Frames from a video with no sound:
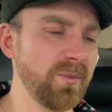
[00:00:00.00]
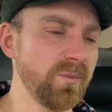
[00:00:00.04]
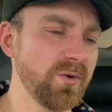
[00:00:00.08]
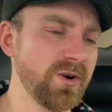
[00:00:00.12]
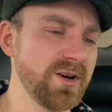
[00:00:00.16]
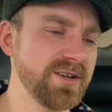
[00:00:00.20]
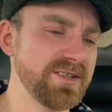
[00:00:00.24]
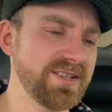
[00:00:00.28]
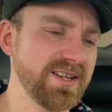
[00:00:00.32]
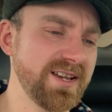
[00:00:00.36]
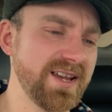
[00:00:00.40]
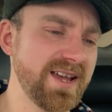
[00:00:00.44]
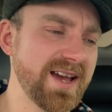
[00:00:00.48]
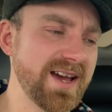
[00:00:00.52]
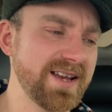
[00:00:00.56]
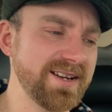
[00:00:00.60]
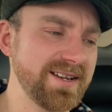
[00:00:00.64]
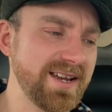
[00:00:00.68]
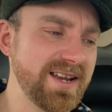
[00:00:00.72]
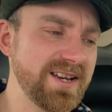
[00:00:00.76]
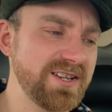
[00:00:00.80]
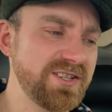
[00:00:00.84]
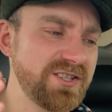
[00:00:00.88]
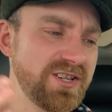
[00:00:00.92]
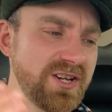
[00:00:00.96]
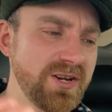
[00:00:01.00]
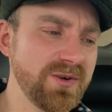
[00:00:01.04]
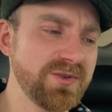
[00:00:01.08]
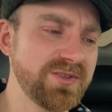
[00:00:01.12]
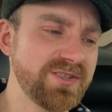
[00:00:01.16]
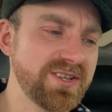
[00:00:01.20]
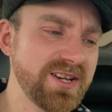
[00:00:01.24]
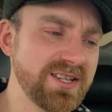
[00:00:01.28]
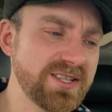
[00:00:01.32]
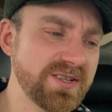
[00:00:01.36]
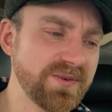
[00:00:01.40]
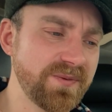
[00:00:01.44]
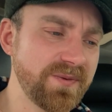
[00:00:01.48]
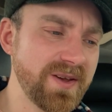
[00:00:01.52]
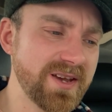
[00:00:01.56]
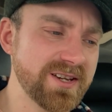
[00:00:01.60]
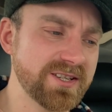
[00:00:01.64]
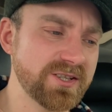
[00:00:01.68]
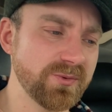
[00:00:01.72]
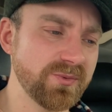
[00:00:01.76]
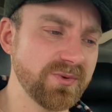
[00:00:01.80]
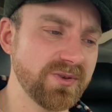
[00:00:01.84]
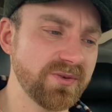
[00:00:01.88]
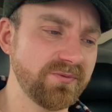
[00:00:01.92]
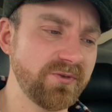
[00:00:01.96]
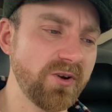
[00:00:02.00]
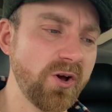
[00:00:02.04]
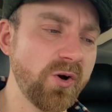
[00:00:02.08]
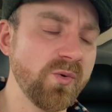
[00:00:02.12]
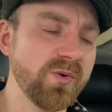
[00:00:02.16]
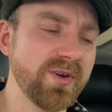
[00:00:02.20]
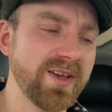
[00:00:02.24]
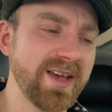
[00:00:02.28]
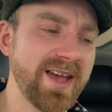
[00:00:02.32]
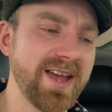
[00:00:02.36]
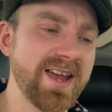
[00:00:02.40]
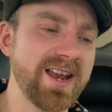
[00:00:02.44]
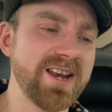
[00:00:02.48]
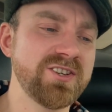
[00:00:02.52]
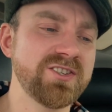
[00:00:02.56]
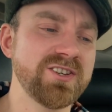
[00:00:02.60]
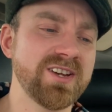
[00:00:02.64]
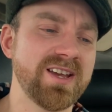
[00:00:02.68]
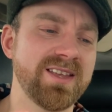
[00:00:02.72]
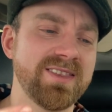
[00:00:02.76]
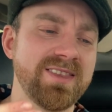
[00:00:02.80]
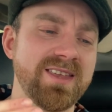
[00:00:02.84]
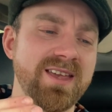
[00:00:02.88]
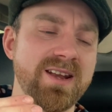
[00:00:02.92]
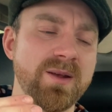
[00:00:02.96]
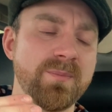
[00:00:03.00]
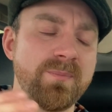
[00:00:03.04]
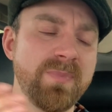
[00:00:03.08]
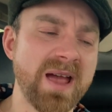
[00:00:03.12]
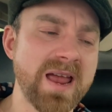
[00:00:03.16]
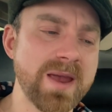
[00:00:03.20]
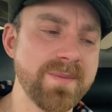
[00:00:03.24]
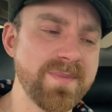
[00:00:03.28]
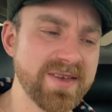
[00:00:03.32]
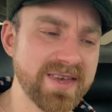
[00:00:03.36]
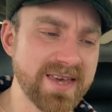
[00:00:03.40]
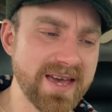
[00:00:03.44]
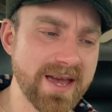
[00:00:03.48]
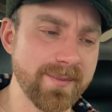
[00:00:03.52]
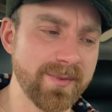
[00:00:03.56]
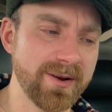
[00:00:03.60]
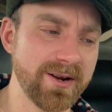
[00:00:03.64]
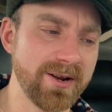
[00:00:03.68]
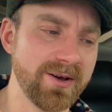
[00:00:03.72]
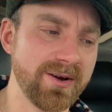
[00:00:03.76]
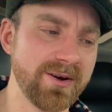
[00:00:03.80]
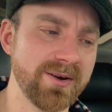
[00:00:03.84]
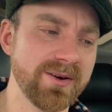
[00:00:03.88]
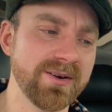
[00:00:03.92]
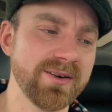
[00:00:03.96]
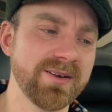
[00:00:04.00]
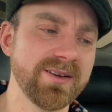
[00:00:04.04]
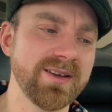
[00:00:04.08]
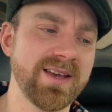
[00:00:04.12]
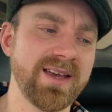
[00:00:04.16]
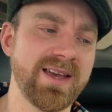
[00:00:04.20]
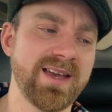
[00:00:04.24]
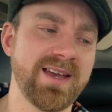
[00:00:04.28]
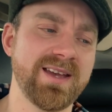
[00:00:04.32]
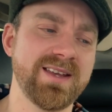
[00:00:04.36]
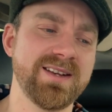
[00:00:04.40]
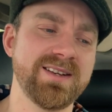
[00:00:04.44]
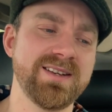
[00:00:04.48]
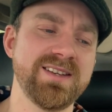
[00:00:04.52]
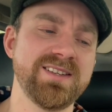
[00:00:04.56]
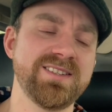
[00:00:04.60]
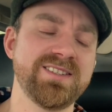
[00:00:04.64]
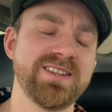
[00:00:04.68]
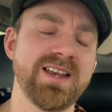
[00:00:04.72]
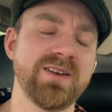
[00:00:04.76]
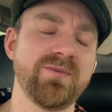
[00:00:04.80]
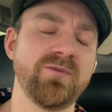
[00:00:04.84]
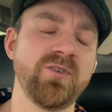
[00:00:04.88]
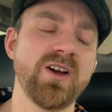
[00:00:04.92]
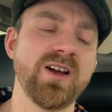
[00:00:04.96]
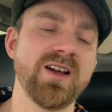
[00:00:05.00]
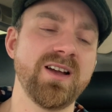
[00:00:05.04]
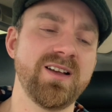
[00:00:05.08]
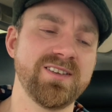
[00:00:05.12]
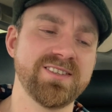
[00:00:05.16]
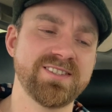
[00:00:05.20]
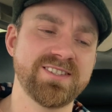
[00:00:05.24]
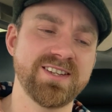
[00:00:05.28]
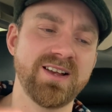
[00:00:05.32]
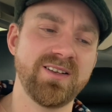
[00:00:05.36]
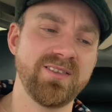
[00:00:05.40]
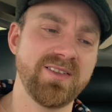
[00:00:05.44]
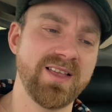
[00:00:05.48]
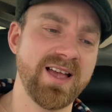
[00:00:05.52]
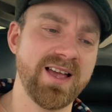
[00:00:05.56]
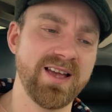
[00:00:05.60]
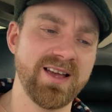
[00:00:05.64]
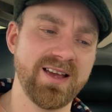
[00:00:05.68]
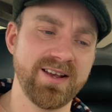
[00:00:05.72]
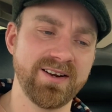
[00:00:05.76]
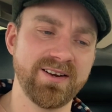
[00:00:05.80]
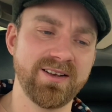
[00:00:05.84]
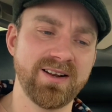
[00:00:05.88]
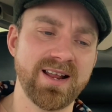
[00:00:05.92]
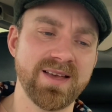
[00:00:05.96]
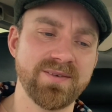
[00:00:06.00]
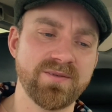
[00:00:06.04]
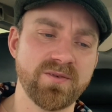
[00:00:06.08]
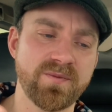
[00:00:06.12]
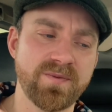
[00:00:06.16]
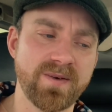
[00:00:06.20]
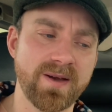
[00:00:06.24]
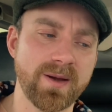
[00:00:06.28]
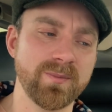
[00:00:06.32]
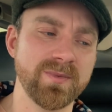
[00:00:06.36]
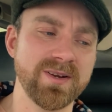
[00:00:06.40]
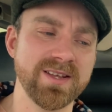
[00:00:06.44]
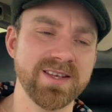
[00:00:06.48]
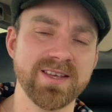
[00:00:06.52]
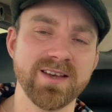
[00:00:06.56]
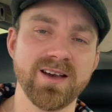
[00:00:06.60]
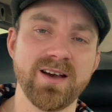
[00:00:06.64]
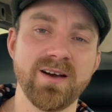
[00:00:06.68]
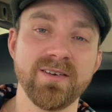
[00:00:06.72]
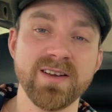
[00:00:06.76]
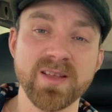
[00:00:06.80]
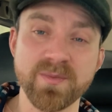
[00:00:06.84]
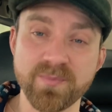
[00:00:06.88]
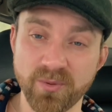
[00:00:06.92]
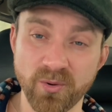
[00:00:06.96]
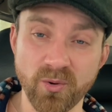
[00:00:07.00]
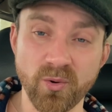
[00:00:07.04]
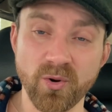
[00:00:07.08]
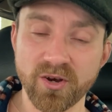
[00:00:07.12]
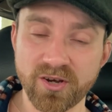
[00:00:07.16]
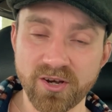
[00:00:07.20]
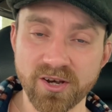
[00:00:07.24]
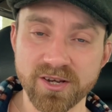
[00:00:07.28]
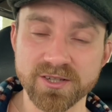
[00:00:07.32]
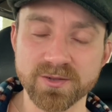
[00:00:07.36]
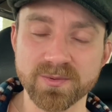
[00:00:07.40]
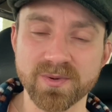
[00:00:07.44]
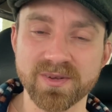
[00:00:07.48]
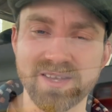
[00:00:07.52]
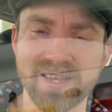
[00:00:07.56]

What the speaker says: was he had a 2-seater Fiesta with a roll cage, and then a baby came along and he said, right, I'll sell that and I'll have a family car. And he bought a Cosworth